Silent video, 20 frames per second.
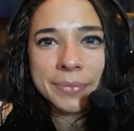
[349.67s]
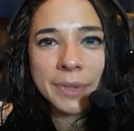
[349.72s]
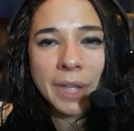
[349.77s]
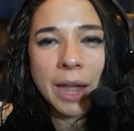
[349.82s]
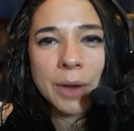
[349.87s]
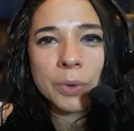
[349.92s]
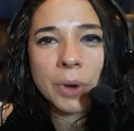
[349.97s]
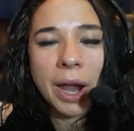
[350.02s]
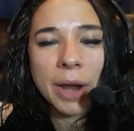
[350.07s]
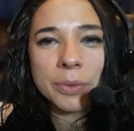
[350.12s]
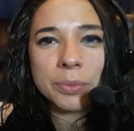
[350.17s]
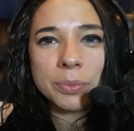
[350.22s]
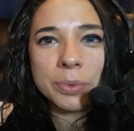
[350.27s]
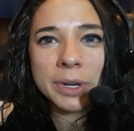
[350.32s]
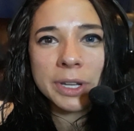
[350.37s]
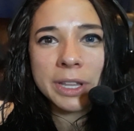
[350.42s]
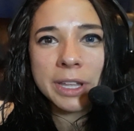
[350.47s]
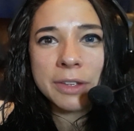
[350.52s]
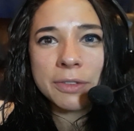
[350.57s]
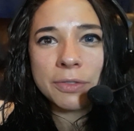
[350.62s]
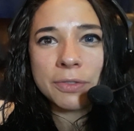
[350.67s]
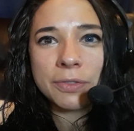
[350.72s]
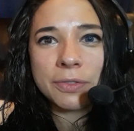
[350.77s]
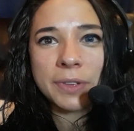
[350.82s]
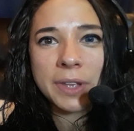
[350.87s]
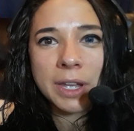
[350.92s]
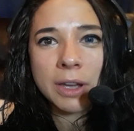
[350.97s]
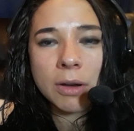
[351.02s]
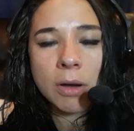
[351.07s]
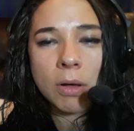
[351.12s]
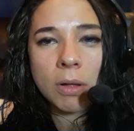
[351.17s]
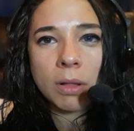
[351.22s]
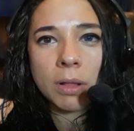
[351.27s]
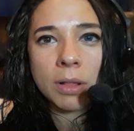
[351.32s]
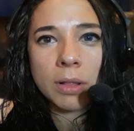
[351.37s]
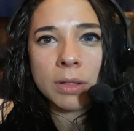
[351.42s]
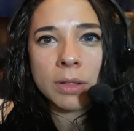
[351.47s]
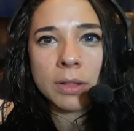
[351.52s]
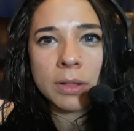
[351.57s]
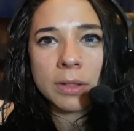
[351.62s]
I really
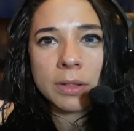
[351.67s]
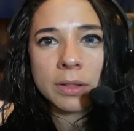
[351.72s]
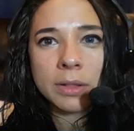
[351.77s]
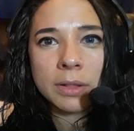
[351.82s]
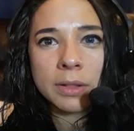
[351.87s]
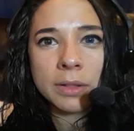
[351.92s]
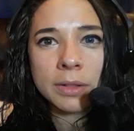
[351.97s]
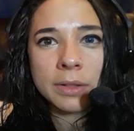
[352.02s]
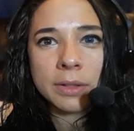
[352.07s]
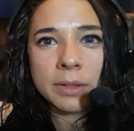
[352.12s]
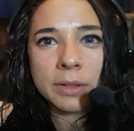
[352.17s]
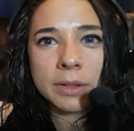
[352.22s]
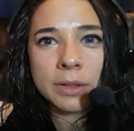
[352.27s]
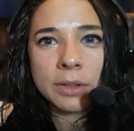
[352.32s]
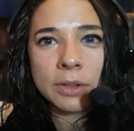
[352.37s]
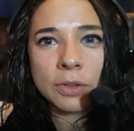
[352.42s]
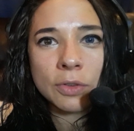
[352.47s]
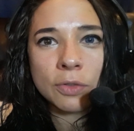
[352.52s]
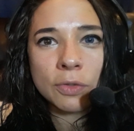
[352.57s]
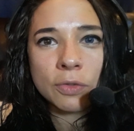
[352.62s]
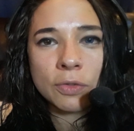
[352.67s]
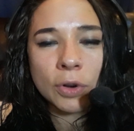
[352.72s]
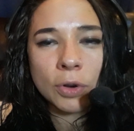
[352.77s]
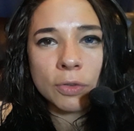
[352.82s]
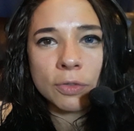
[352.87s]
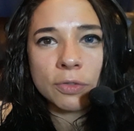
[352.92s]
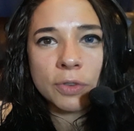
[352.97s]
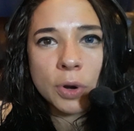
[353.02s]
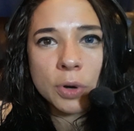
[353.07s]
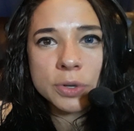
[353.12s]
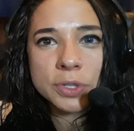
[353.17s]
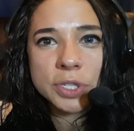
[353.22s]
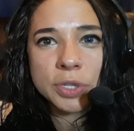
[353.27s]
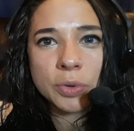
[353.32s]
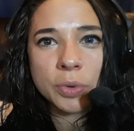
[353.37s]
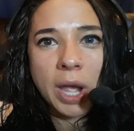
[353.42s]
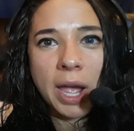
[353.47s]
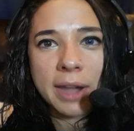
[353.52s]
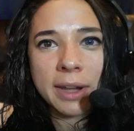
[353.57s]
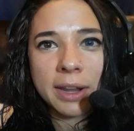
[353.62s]
feel for folks
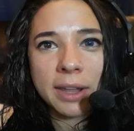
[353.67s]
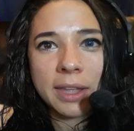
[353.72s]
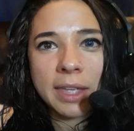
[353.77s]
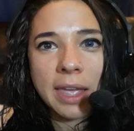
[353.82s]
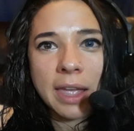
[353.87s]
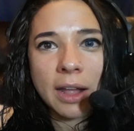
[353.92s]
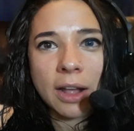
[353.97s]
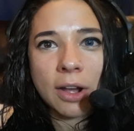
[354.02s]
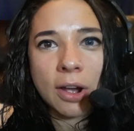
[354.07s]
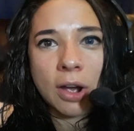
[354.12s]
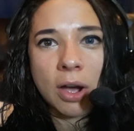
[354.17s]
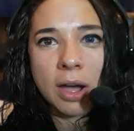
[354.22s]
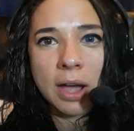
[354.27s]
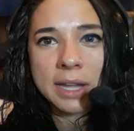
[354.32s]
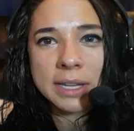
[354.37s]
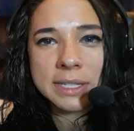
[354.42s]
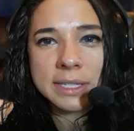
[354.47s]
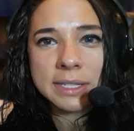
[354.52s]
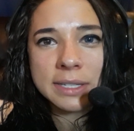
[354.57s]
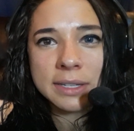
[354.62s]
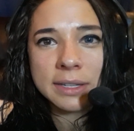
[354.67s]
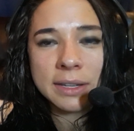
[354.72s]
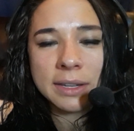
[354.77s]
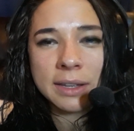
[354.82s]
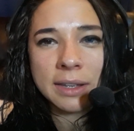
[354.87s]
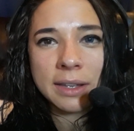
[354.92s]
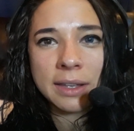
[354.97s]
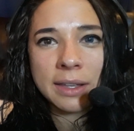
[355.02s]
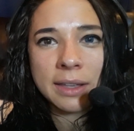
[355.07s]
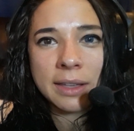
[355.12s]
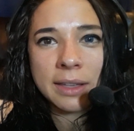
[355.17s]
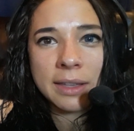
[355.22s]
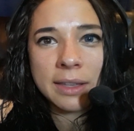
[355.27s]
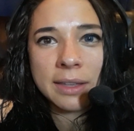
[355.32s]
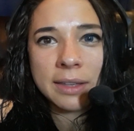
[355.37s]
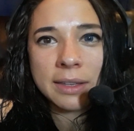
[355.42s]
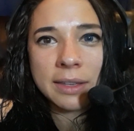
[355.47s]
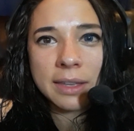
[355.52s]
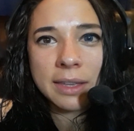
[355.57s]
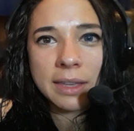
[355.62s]
who kind of get caught
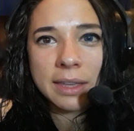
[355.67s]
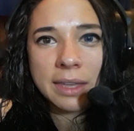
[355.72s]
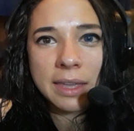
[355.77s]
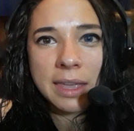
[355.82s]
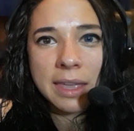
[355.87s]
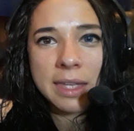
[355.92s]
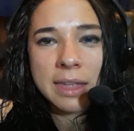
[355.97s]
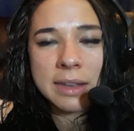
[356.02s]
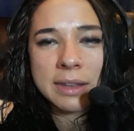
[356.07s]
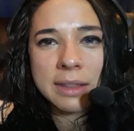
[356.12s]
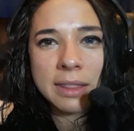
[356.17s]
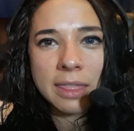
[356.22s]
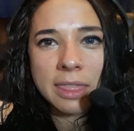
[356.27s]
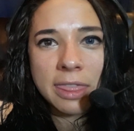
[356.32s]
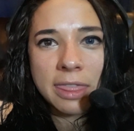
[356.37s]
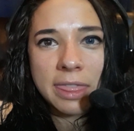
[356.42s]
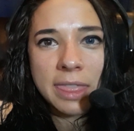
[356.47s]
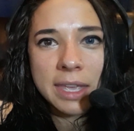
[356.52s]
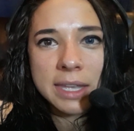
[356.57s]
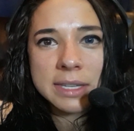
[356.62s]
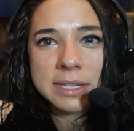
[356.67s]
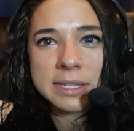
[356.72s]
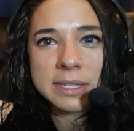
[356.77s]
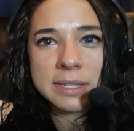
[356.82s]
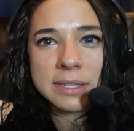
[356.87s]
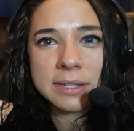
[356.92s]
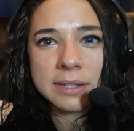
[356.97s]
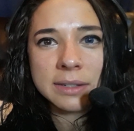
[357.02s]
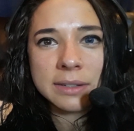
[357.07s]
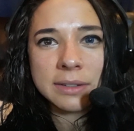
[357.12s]
in this